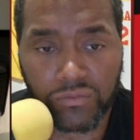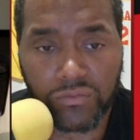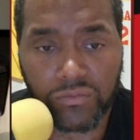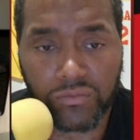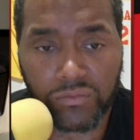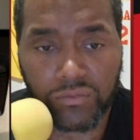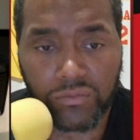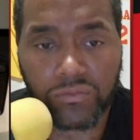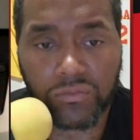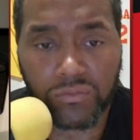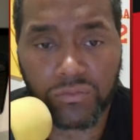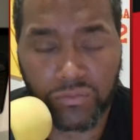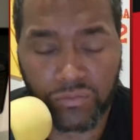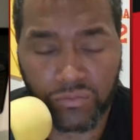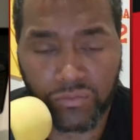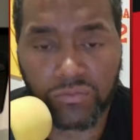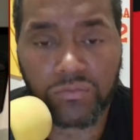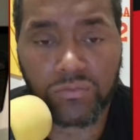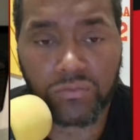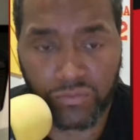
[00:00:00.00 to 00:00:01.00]

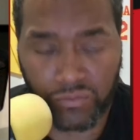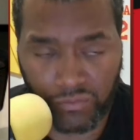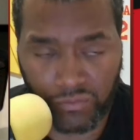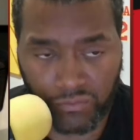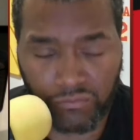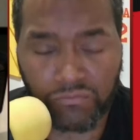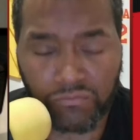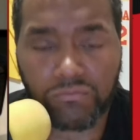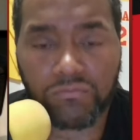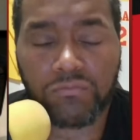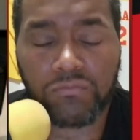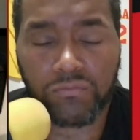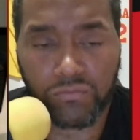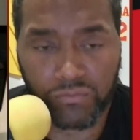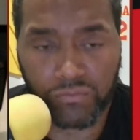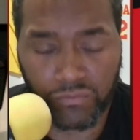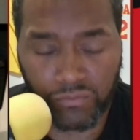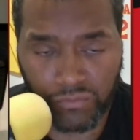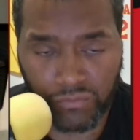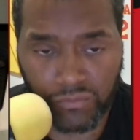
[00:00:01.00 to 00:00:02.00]

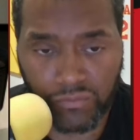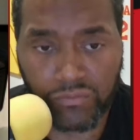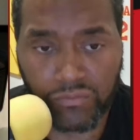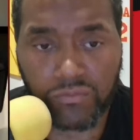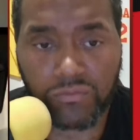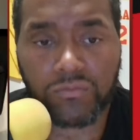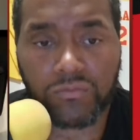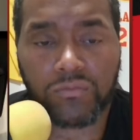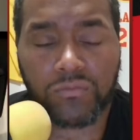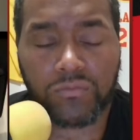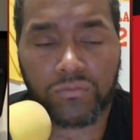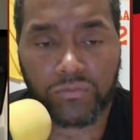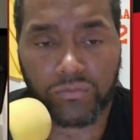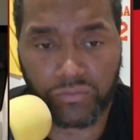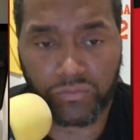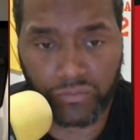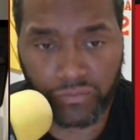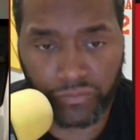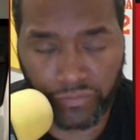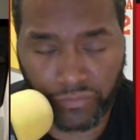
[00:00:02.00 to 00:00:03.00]

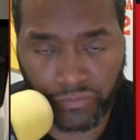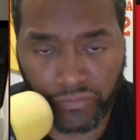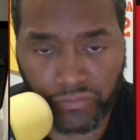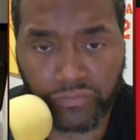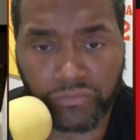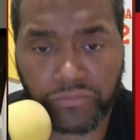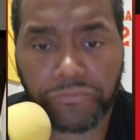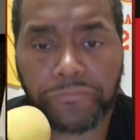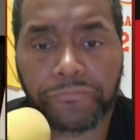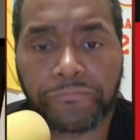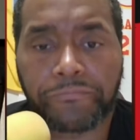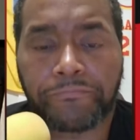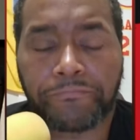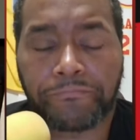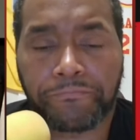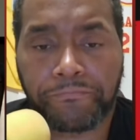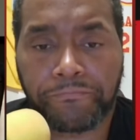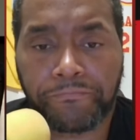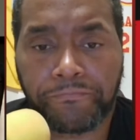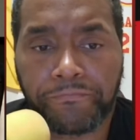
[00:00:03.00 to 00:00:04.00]

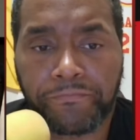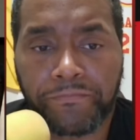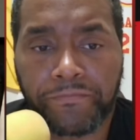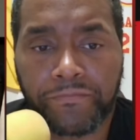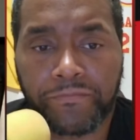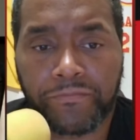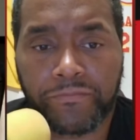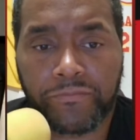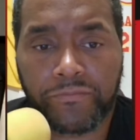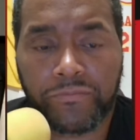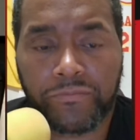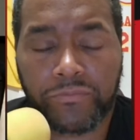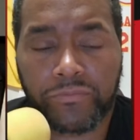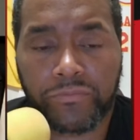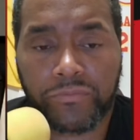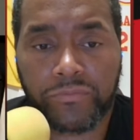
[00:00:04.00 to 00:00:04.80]
No words are spoken by the person on screen.